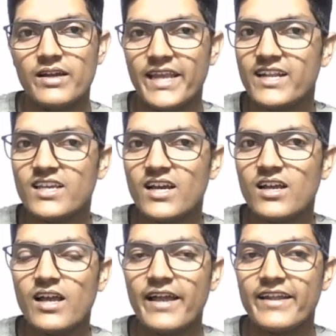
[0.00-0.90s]

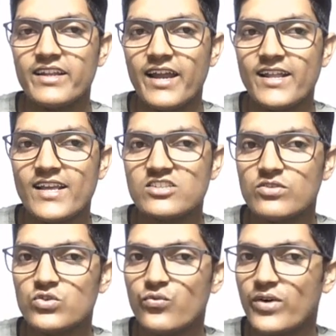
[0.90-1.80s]
area, and area is
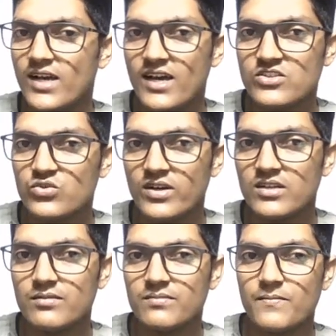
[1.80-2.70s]
equal to 1 r
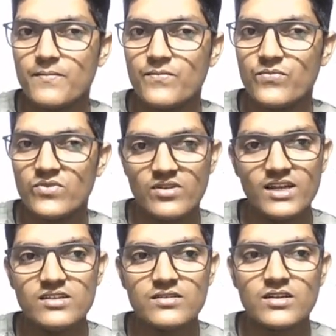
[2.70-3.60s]
square,
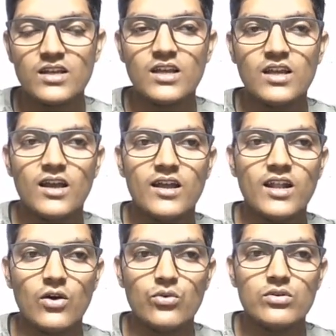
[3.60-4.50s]
right?
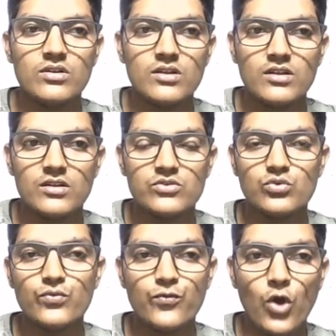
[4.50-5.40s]
Now,
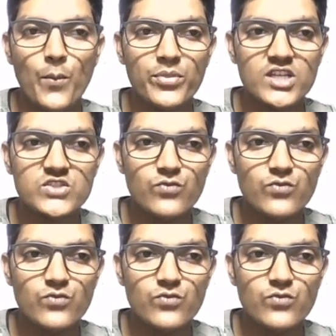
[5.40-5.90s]
so from this